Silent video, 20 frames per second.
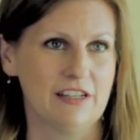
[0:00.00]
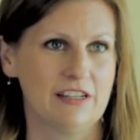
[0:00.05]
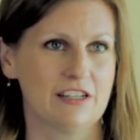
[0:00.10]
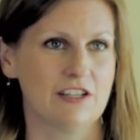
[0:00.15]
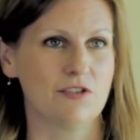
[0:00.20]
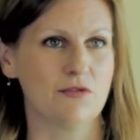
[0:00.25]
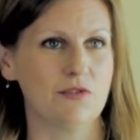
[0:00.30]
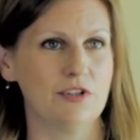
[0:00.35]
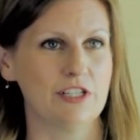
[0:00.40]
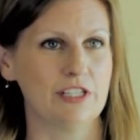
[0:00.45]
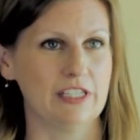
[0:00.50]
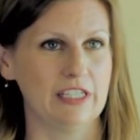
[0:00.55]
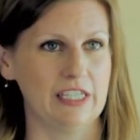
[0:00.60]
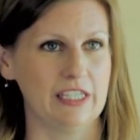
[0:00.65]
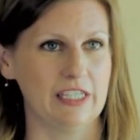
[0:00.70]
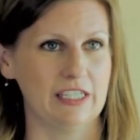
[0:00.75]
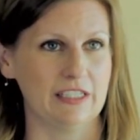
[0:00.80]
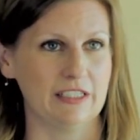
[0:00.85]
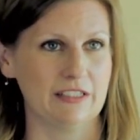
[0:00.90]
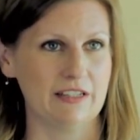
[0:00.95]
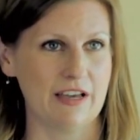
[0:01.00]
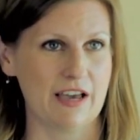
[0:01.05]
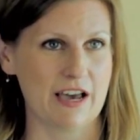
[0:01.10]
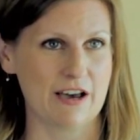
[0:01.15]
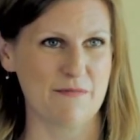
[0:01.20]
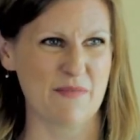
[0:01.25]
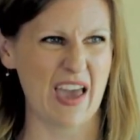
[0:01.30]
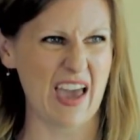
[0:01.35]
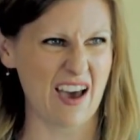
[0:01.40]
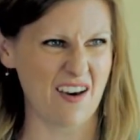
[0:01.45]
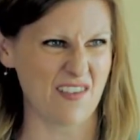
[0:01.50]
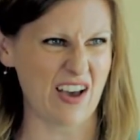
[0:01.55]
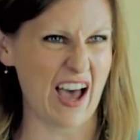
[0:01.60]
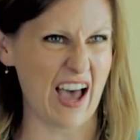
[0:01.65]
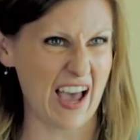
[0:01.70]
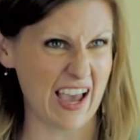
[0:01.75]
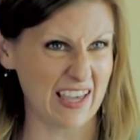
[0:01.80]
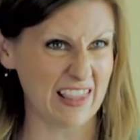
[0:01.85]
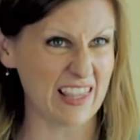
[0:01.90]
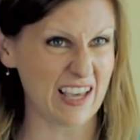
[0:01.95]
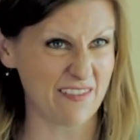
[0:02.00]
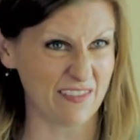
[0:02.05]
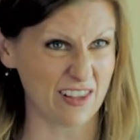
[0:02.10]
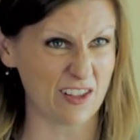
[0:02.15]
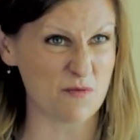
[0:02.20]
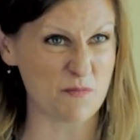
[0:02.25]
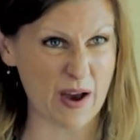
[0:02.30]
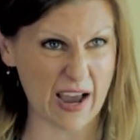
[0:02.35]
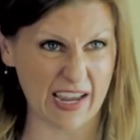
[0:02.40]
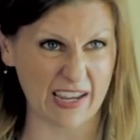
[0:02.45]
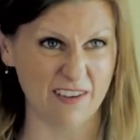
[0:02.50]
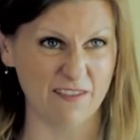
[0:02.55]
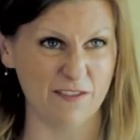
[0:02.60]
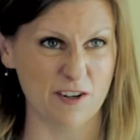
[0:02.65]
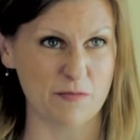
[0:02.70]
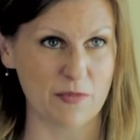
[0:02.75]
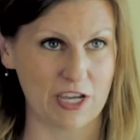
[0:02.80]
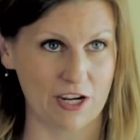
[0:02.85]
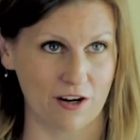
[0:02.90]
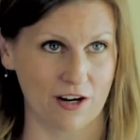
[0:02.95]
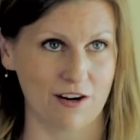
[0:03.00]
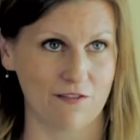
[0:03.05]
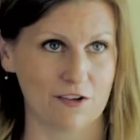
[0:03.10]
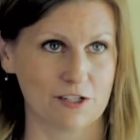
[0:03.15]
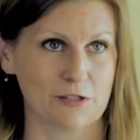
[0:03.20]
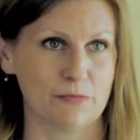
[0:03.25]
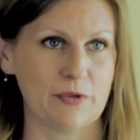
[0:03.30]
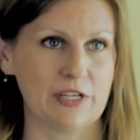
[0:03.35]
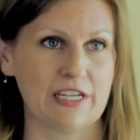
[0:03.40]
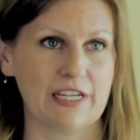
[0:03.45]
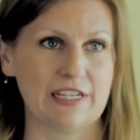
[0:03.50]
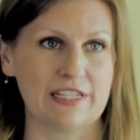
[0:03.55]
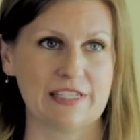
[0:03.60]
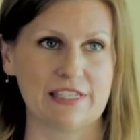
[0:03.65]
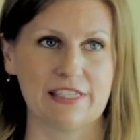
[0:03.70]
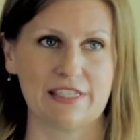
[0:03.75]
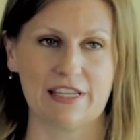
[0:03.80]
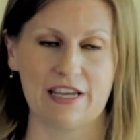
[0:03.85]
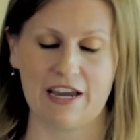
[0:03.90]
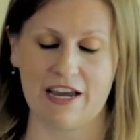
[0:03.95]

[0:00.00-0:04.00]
have a high level of buy-in from caregivers because